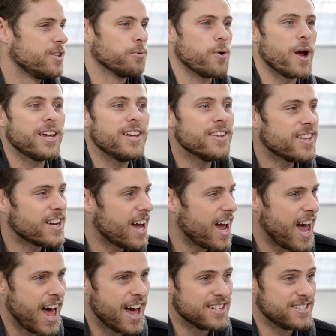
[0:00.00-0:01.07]
The ranking that it
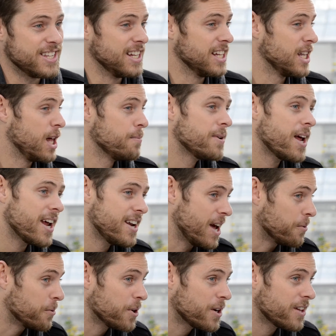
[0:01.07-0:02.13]
has, the alumni
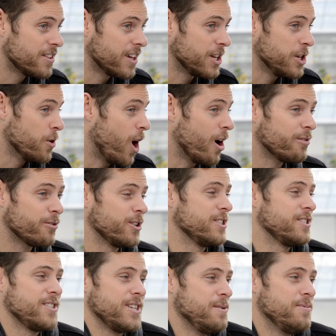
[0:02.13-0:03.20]
network that you offer at
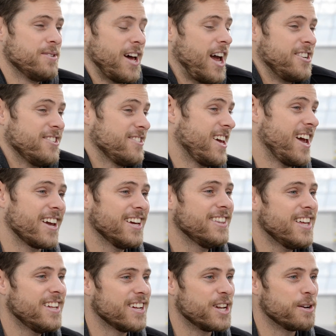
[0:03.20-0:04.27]
CEIBS, I just can't get
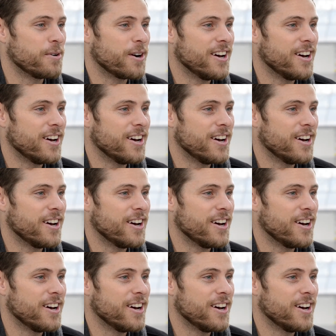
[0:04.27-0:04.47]
that anywhere